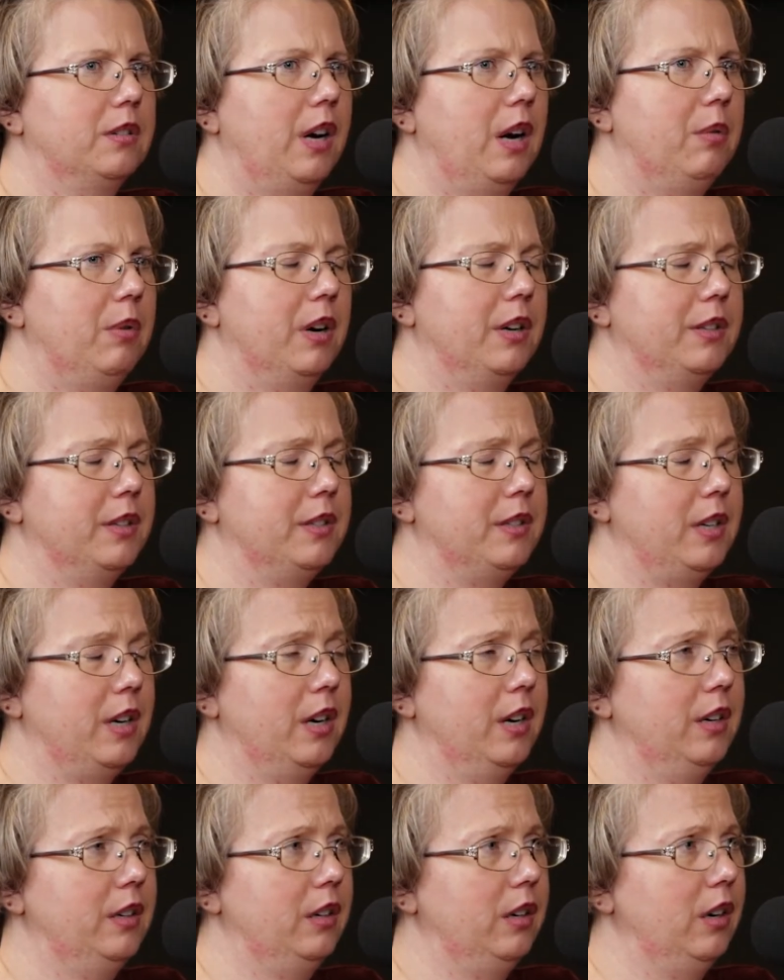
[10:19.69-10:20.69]
day. We get to see
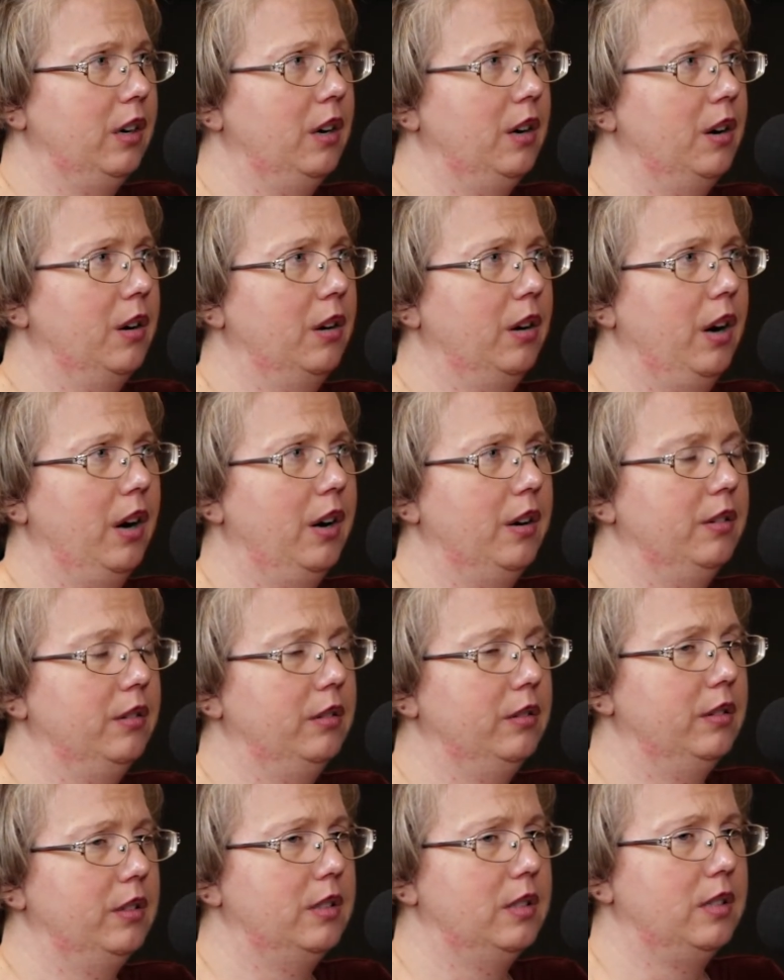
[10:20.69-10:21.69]
it,
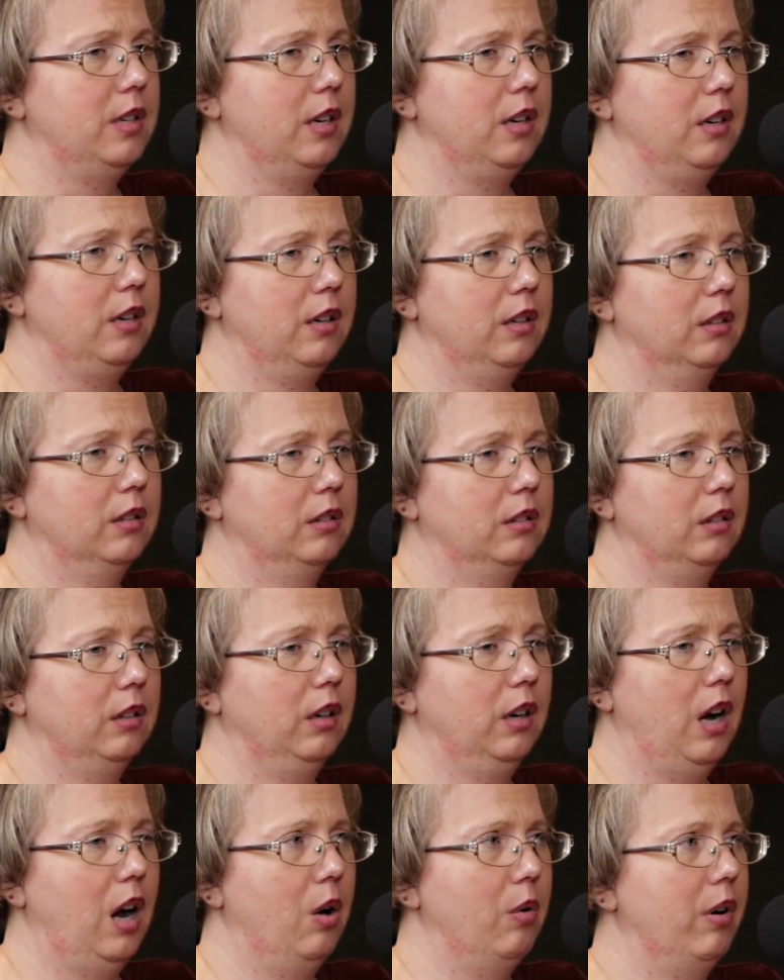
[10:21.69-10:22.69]
and see
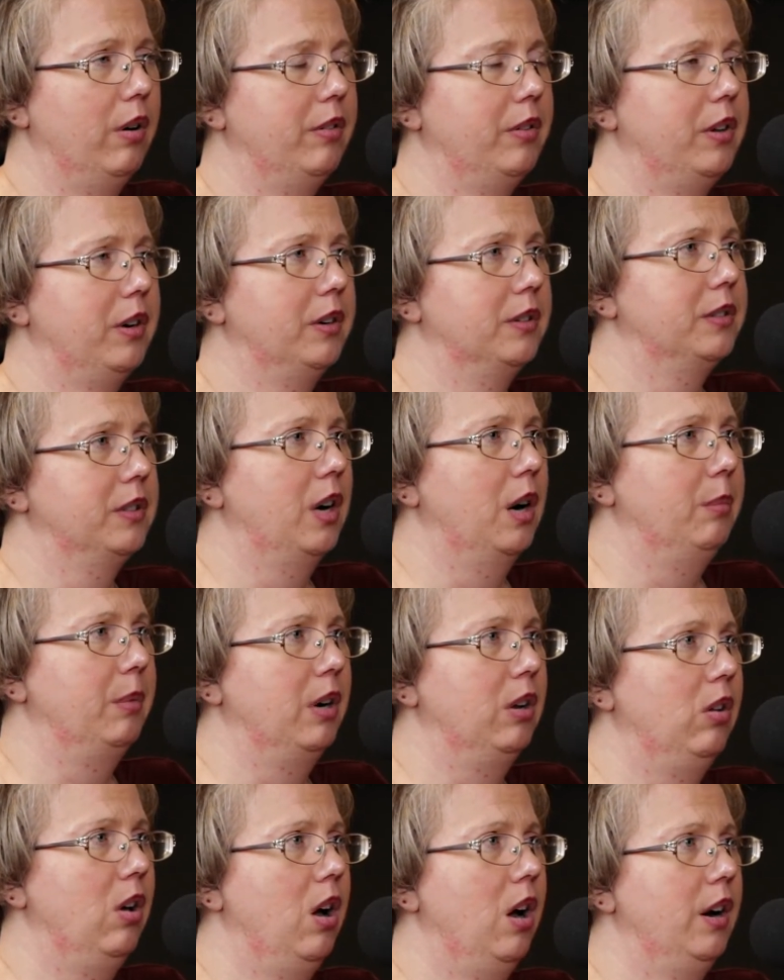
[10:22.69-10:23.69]
how everything is coming
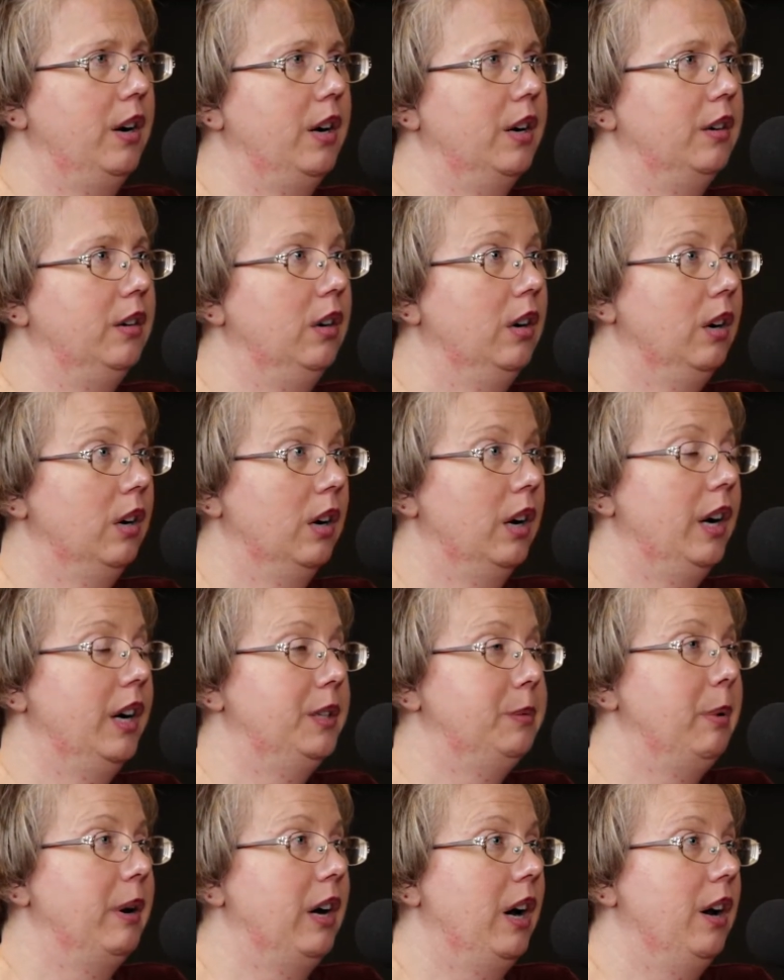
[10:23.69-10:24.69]
along, and
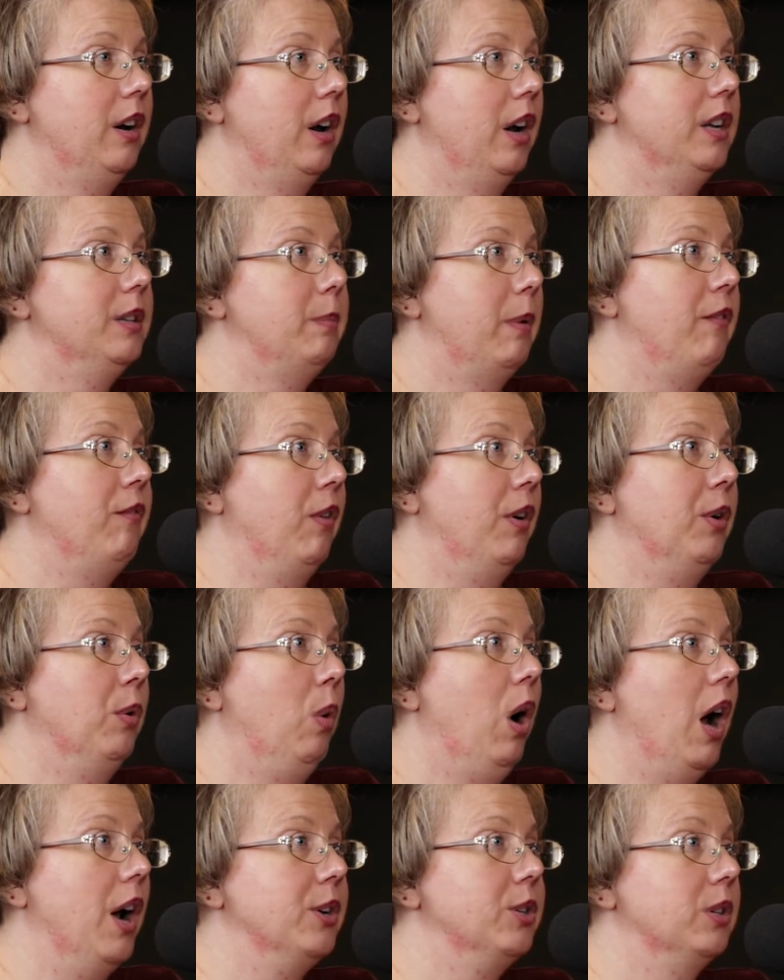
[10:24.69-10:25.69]
it's been fun to
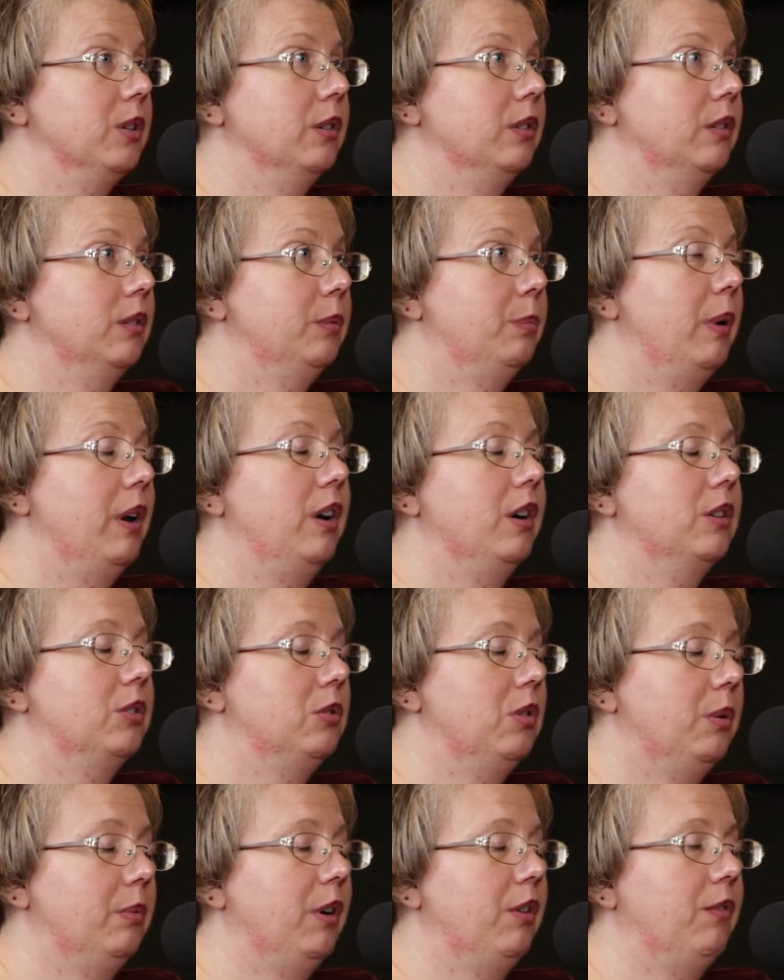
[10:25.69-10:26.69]
watch. It's been
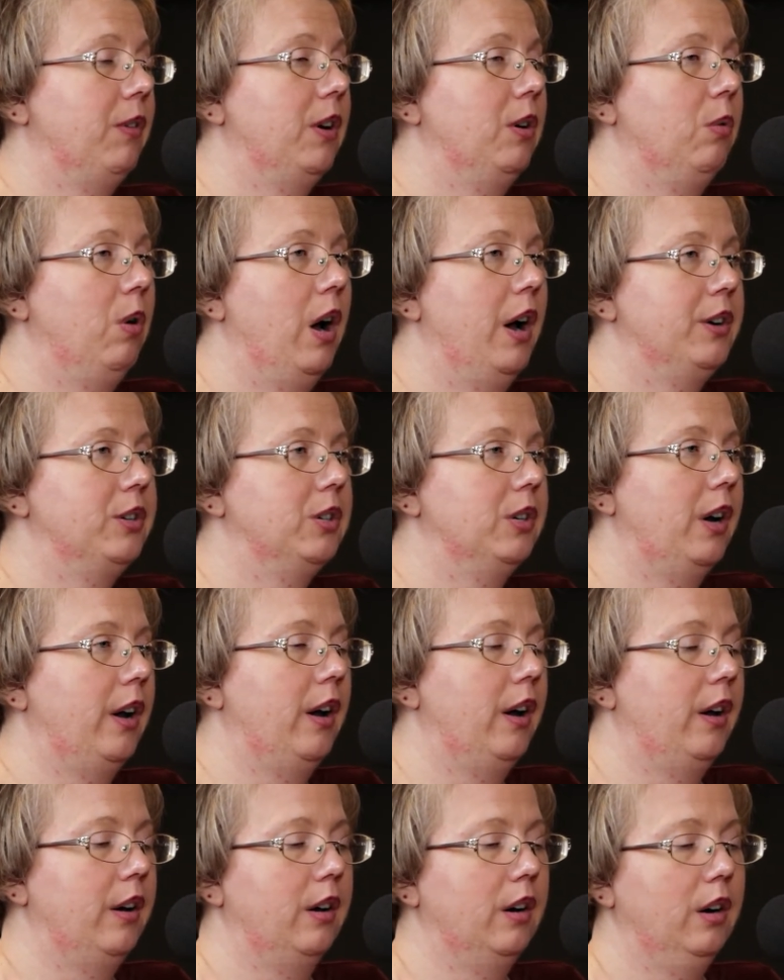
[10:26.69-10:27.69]
extremely fun to watch,
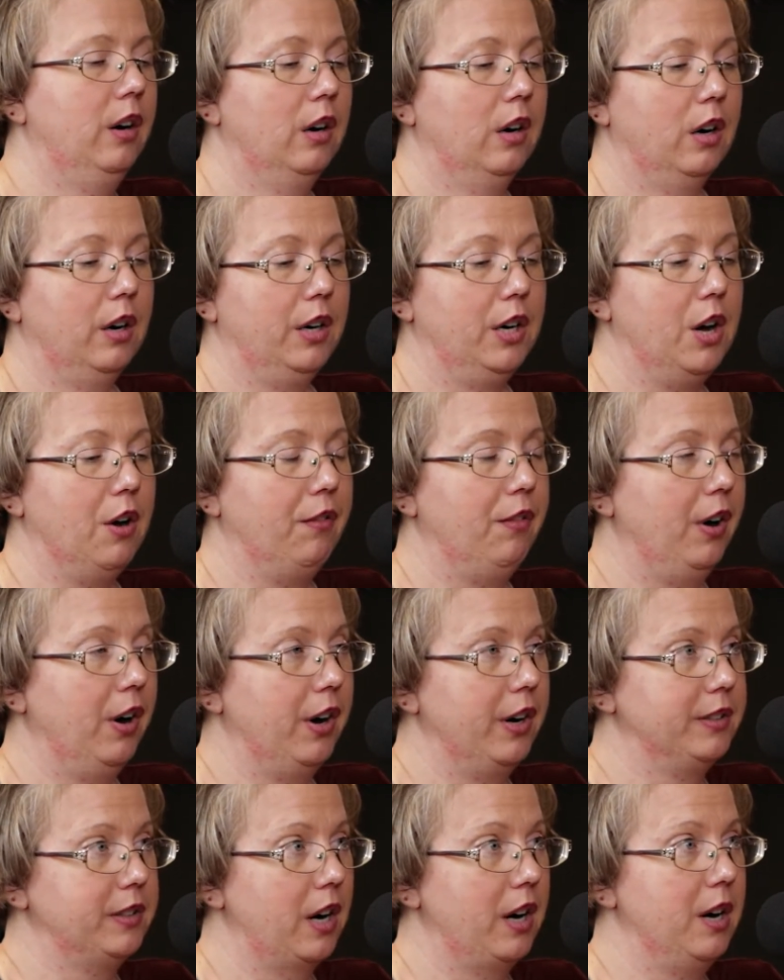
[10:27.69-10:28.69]
and
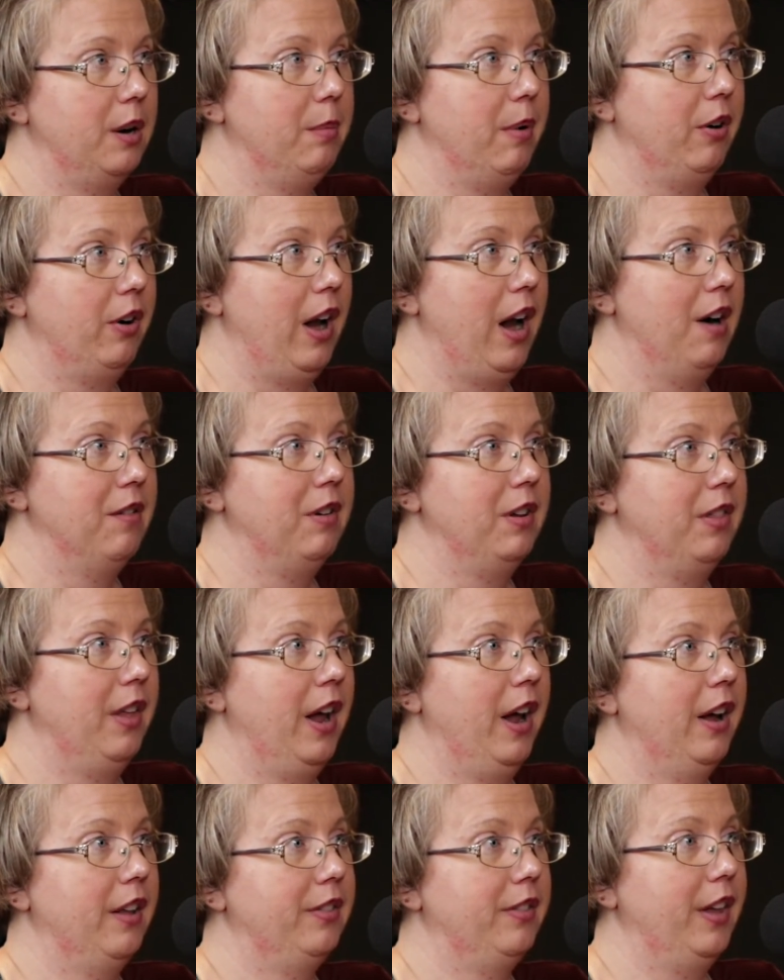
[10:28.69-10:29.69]
very excited about having
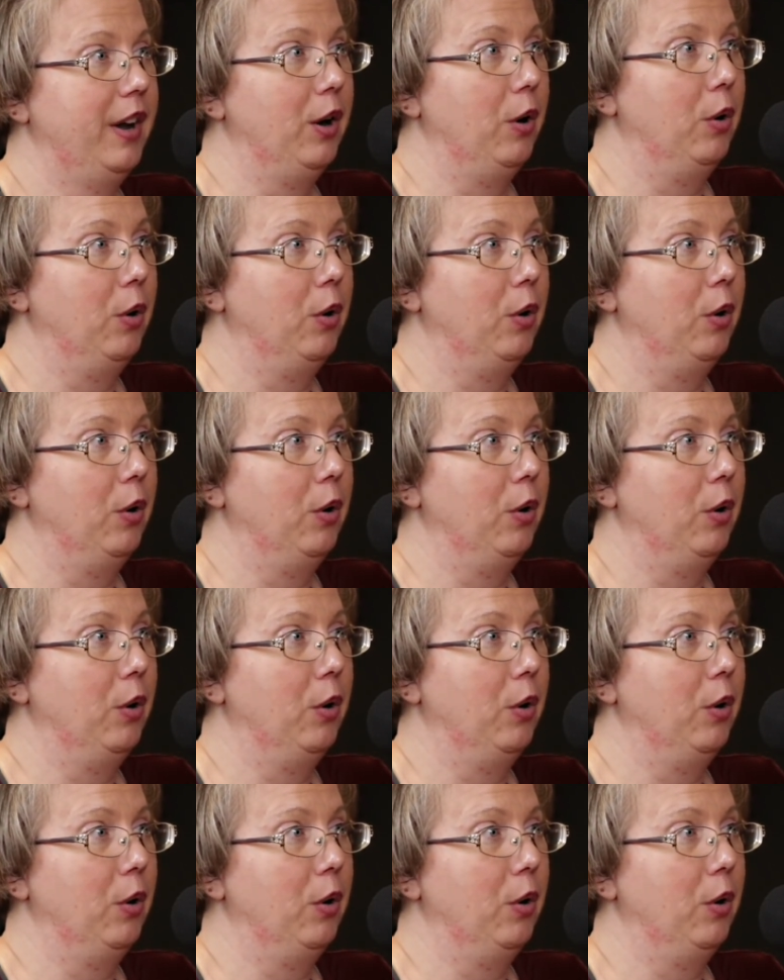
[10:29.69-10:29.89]
that